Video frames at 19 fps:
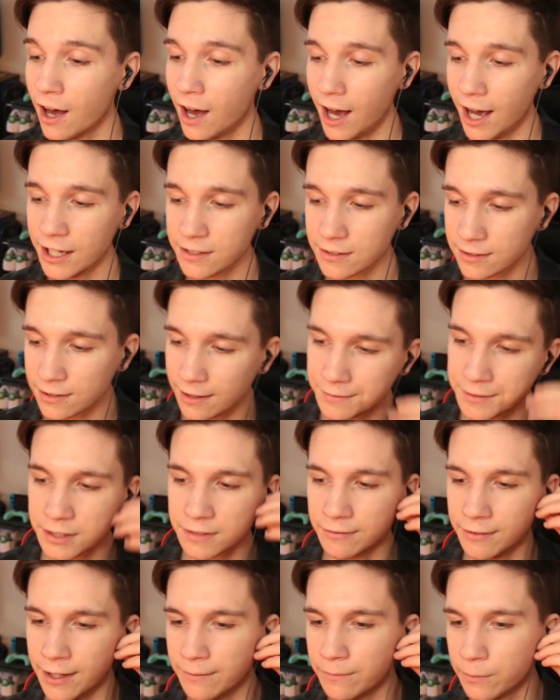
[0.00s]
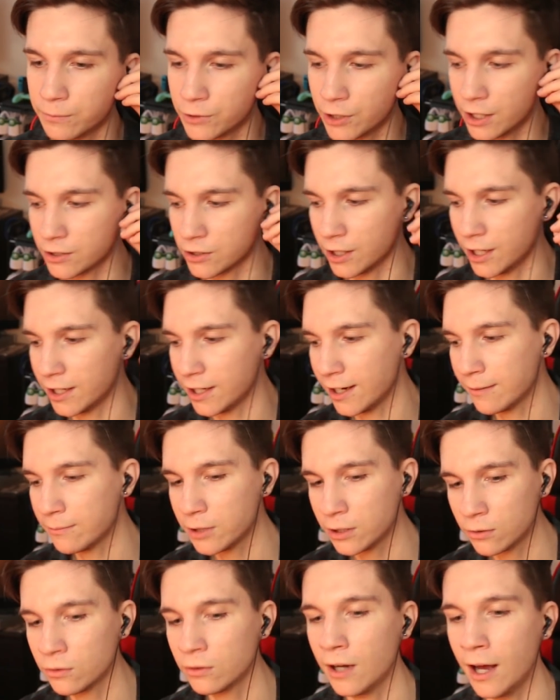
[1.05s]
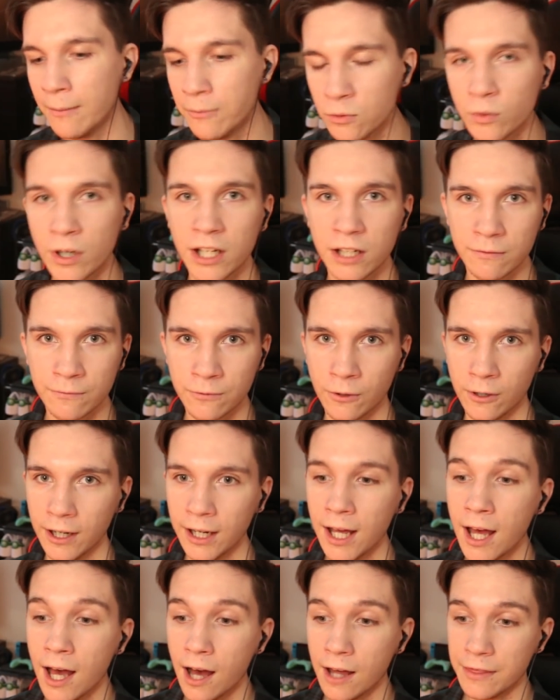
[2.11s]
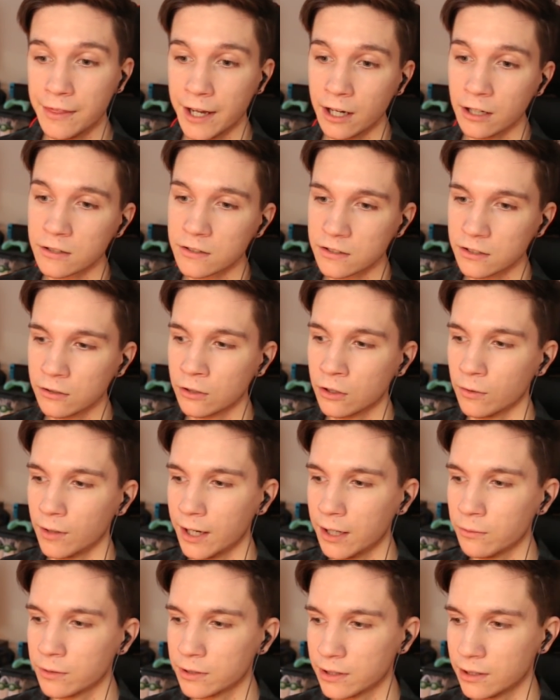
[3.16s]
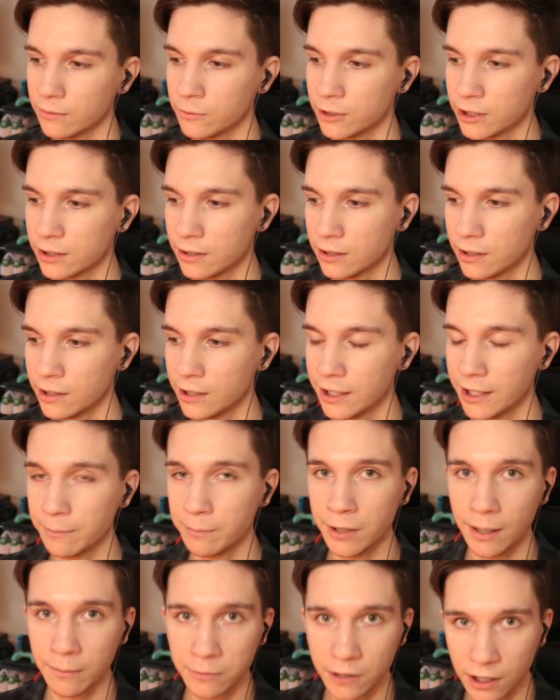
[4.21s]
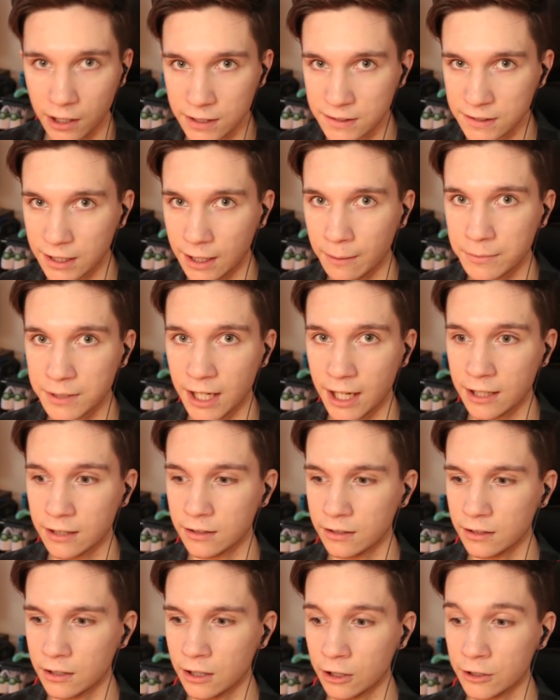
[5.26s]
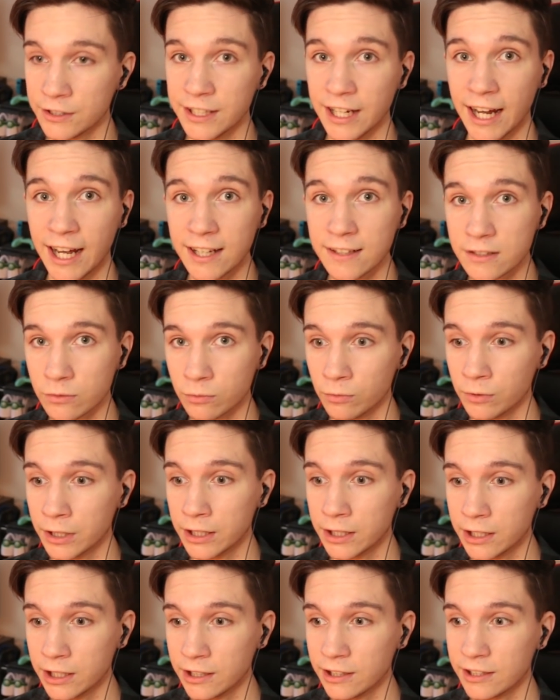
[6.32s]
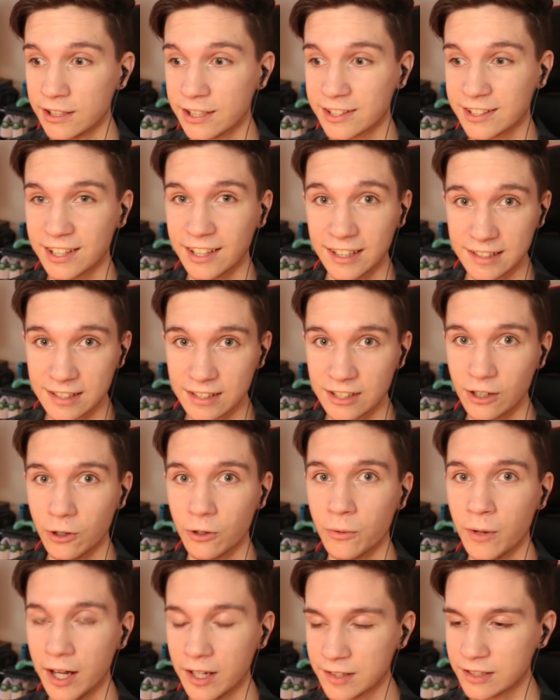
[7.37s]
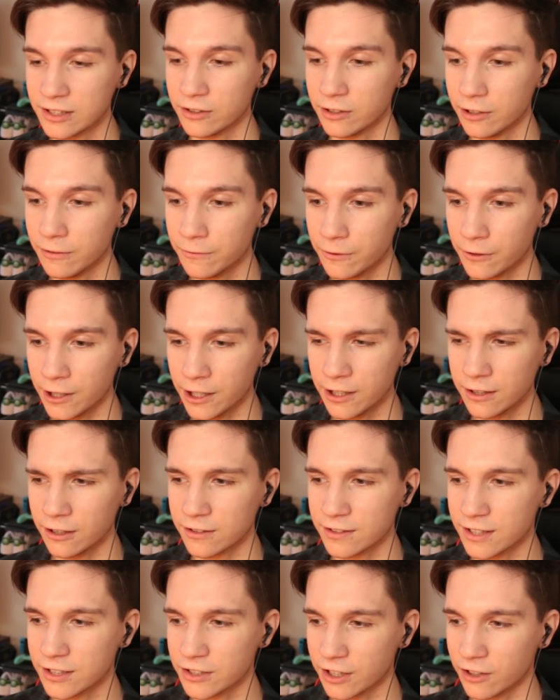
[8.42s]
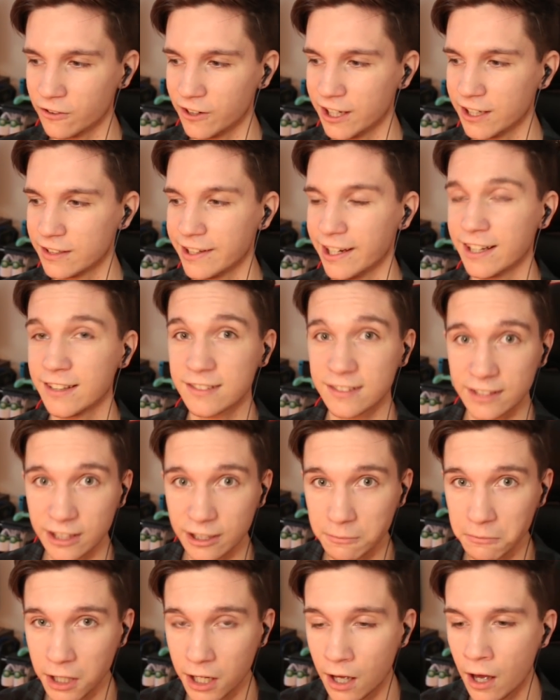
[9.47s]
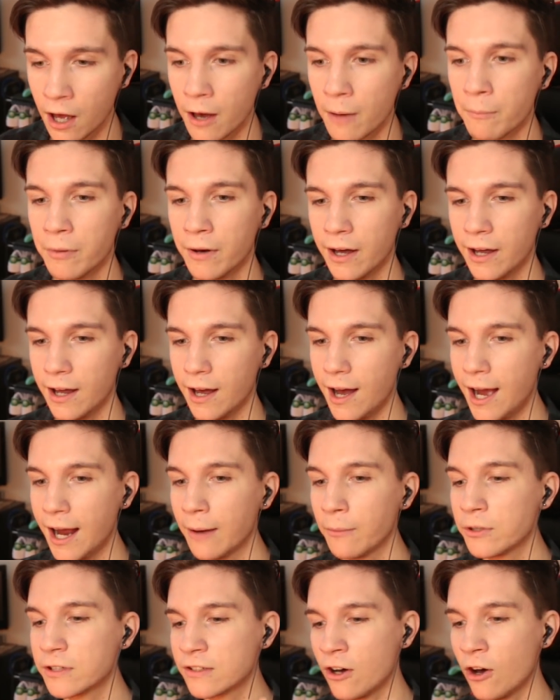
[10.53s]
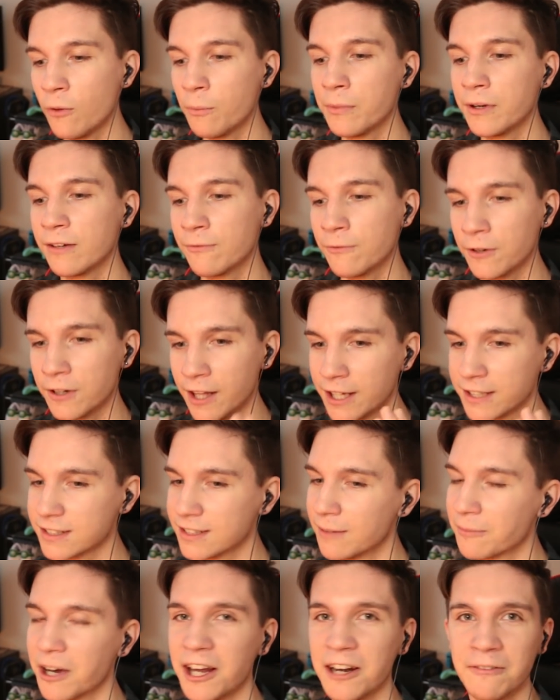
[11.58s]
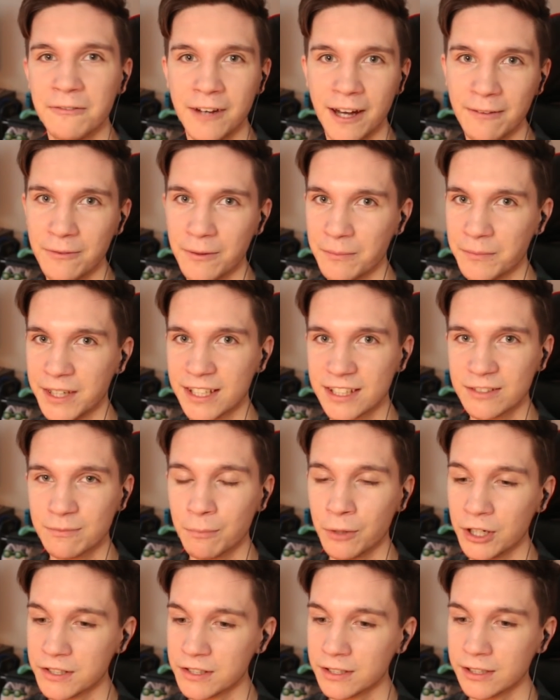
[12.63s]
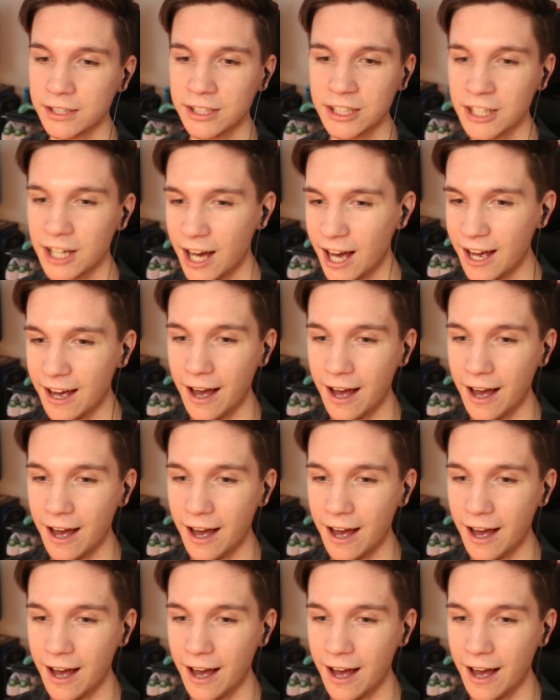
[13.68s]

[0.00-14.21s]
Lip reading: I just love this vibe from Treasure, and I've been waiting for it. They are so great with the hip-hop concept, and their dance really is so well suited for it. They're such a great dance team, but I was hoping for like some kind of vibe from this. Personally,